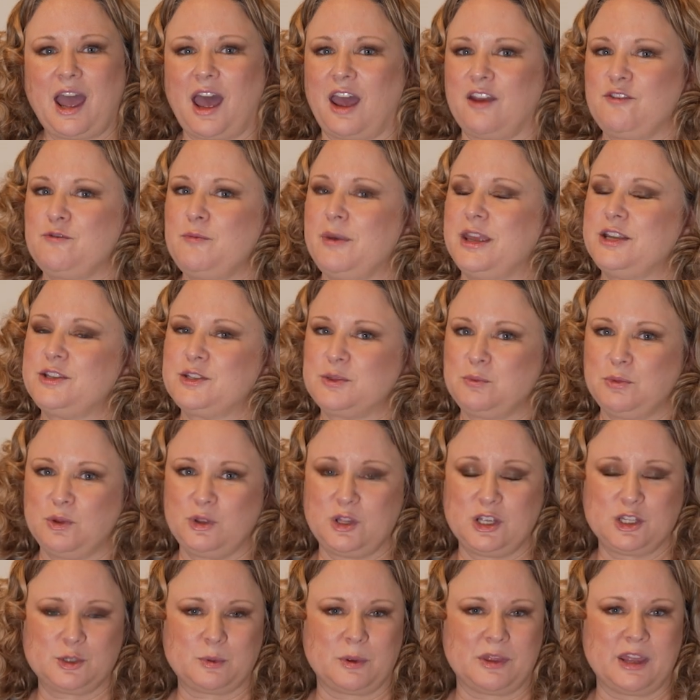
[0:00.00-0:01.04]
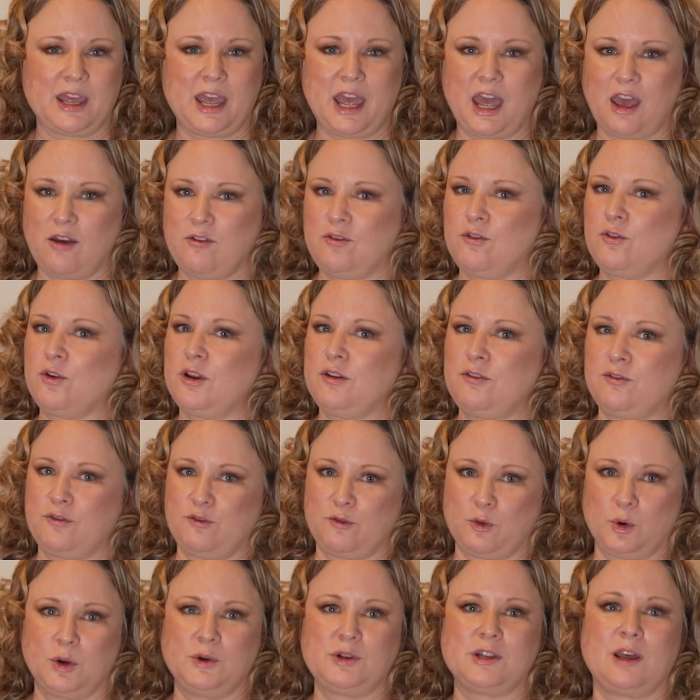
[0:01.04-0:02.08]
I've made smoothies with every
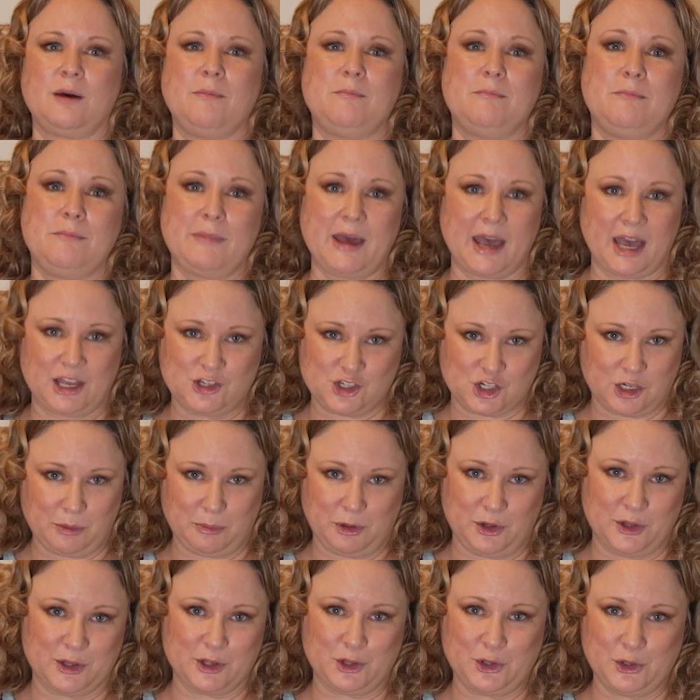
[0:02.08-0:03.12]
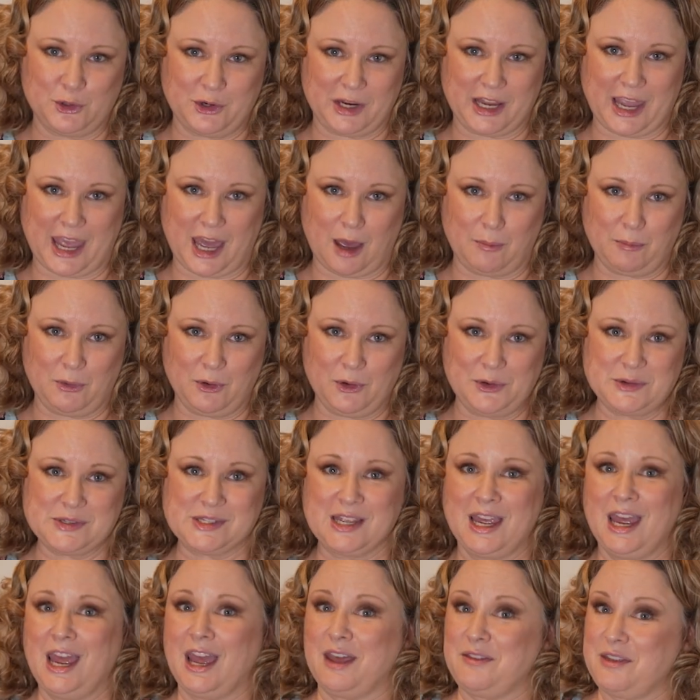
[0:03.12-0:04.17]
fruit imaginable, including apples,
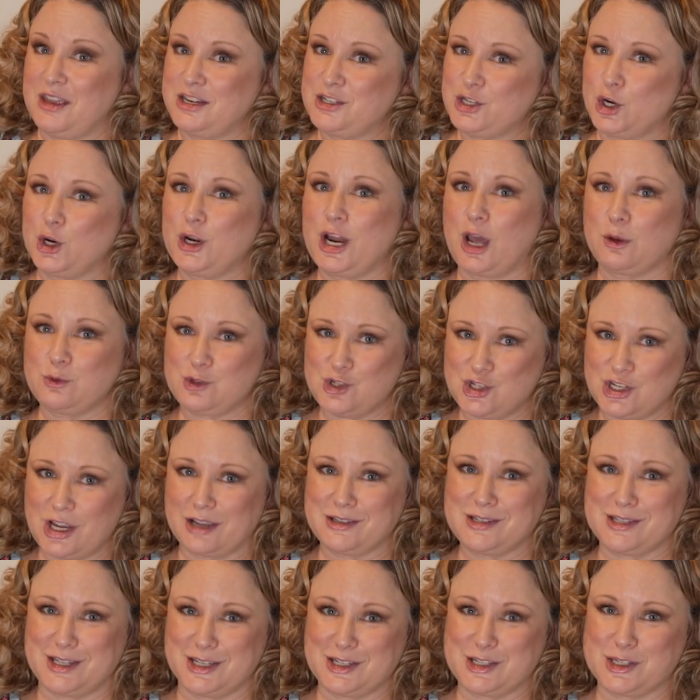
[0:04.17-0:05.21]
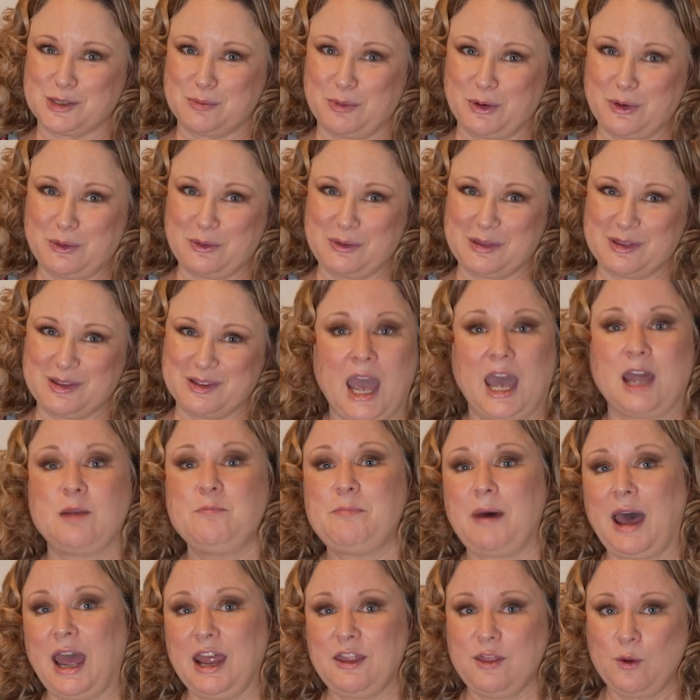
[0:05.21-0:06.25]
and they turn out just this smooth. And
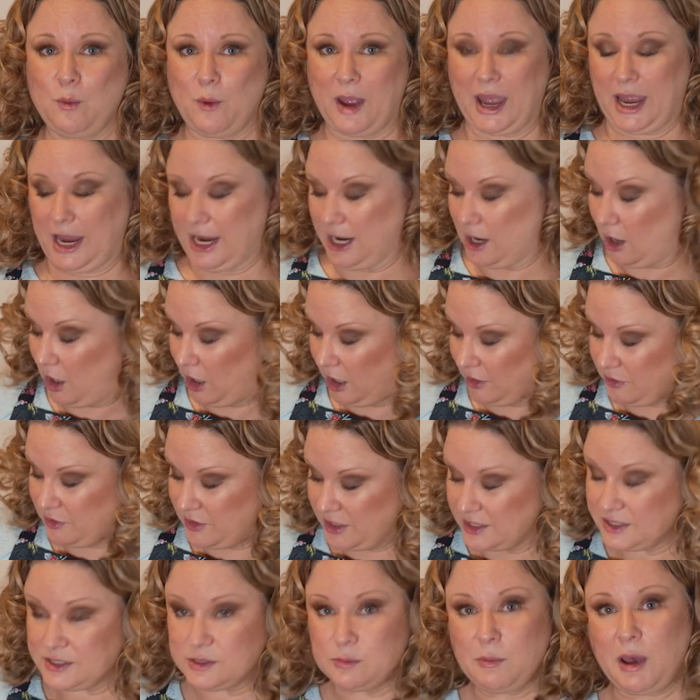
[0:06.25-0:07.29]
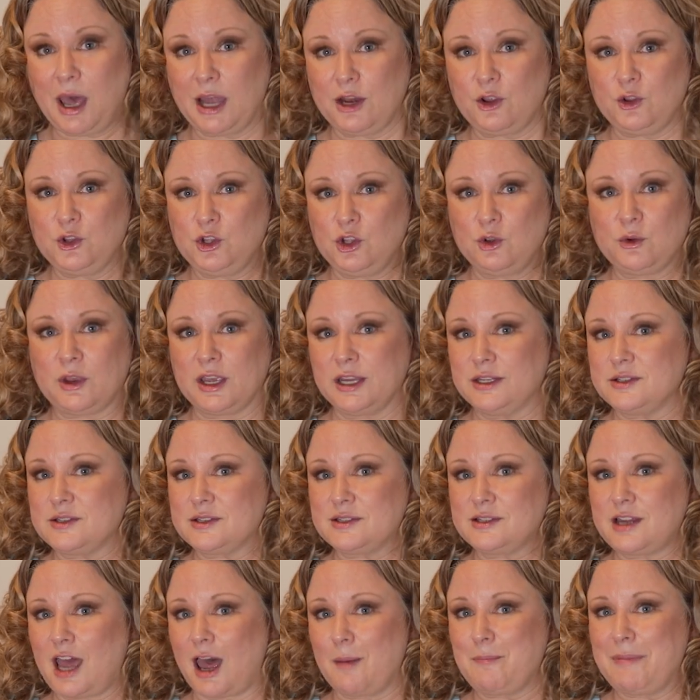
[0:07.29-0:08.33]
by the way, on this model, you can
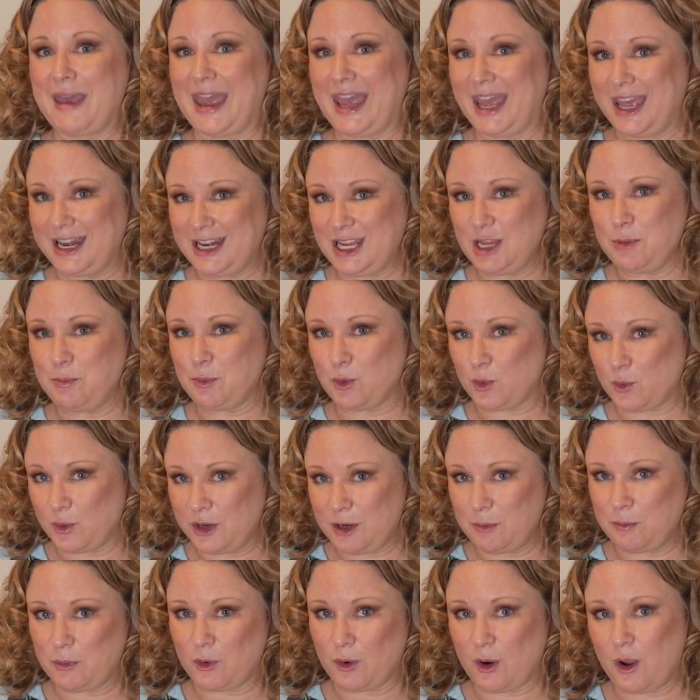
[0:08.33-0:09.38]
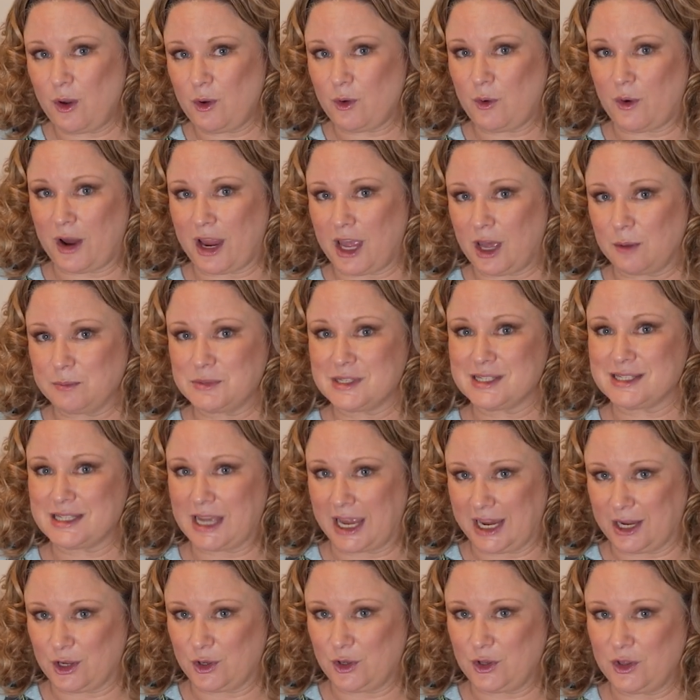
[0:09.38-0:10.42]
stop any pre-programmed
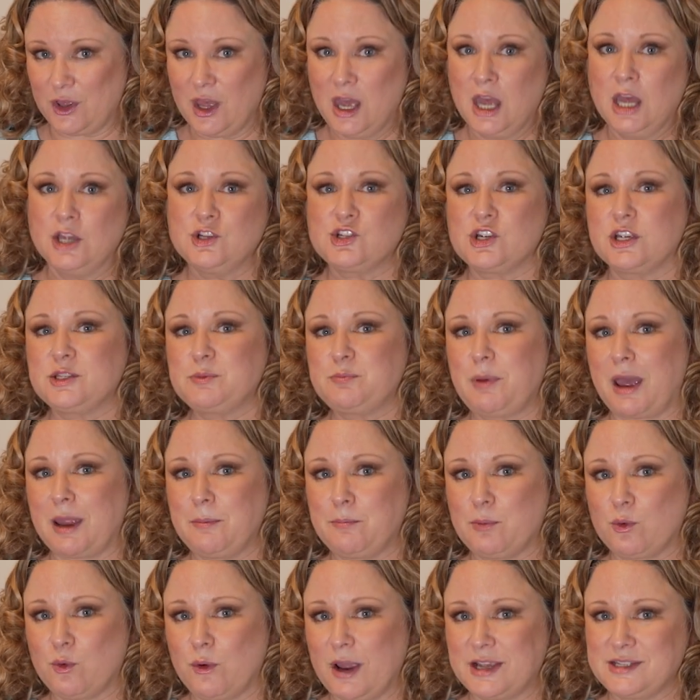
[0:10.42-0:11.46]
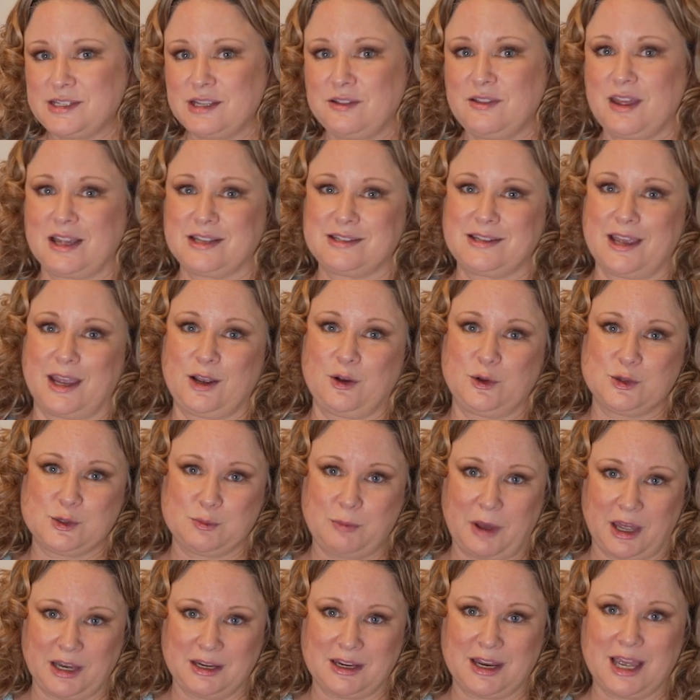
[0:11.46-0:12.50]
cycle just by pressing that cycles
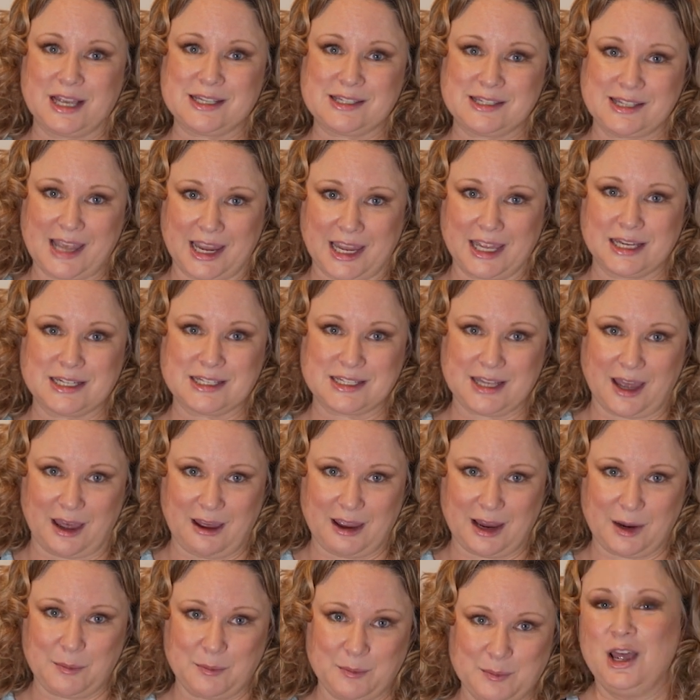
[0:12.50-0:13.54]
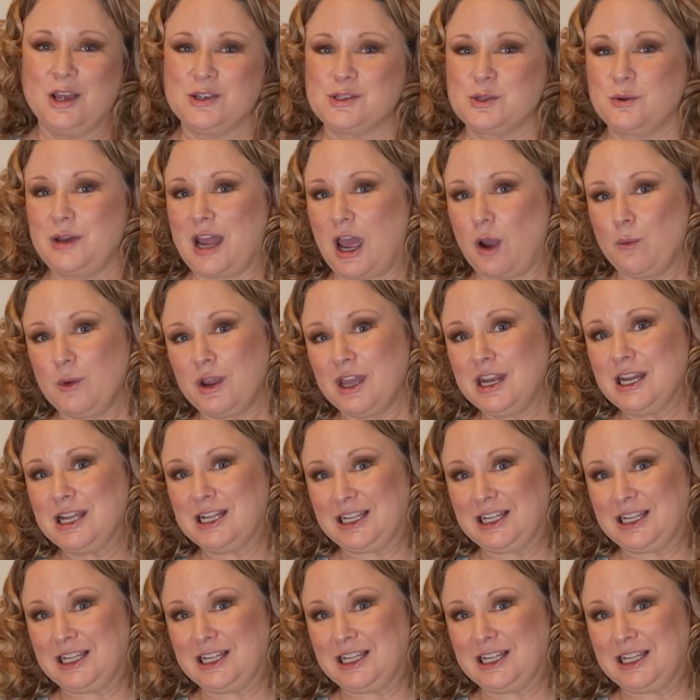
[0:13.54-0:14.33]
button a second time. So now we're gonna